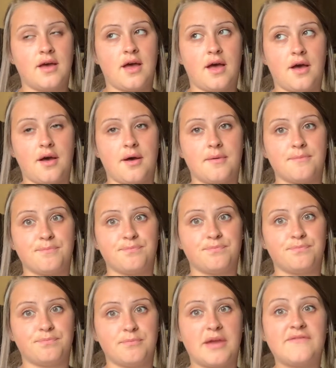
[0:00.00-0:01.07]
um,
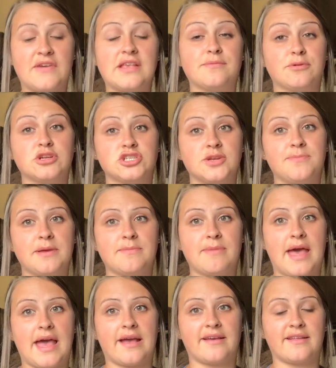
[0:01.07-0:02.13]
my Facebook shipping
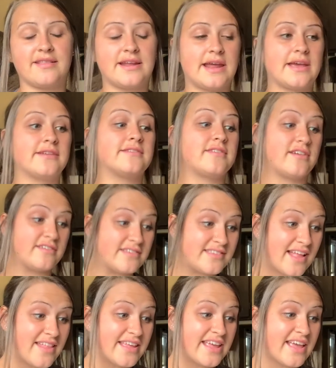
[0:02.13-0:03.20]
back, and then I could start
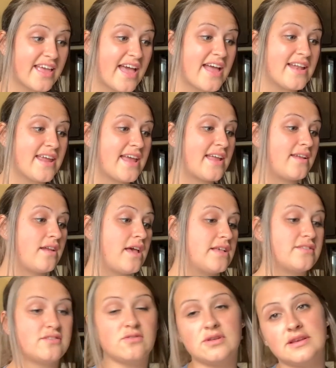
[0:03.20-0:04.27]
selling again. And as
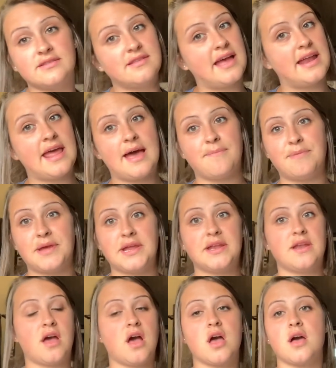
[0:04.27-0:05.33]
soon as that
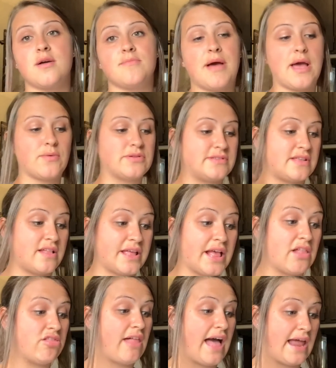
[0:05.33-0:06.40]
happened, um, I was selling
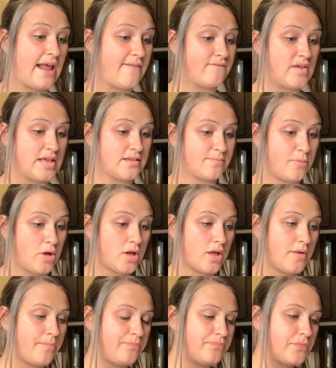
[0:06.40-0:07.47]
a lot on Facebook.
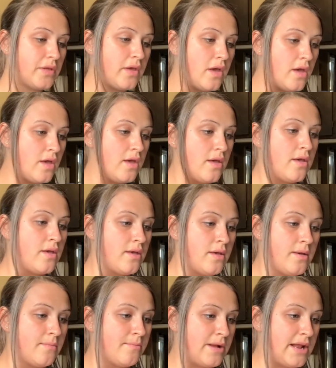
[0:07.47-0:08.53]

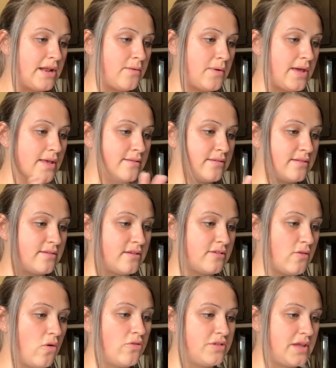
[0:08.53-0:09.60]
But anyways, it's this
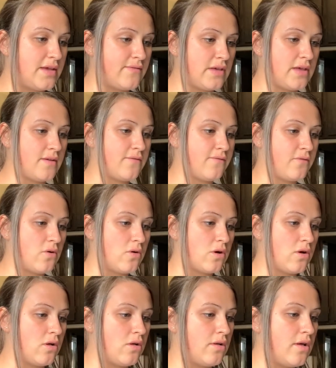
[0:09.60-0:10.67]
Old Navy
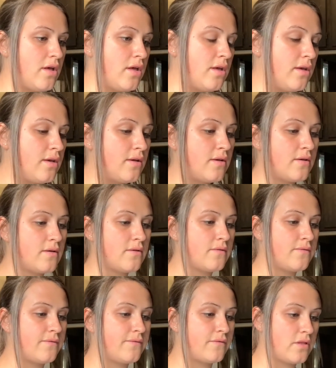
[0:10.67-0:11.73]
floral
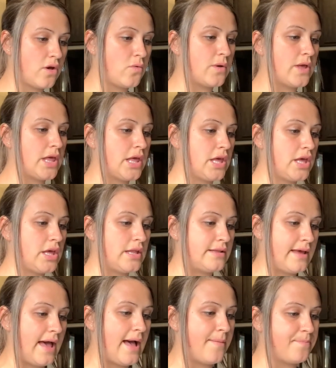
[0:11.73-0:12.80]
flowy
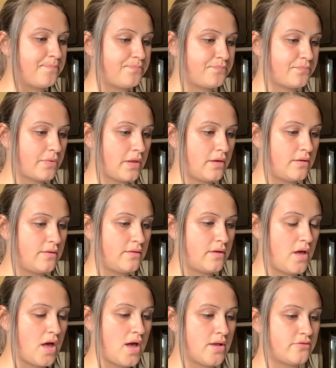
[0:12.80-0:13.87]
top.
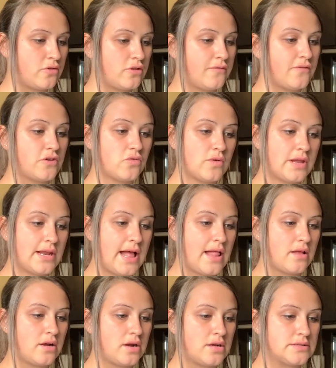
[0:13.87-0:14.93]
Uh, sold it for twenty
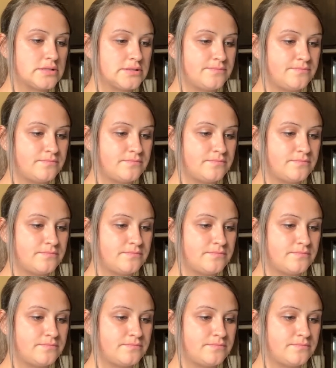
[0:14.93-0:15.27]
dollars.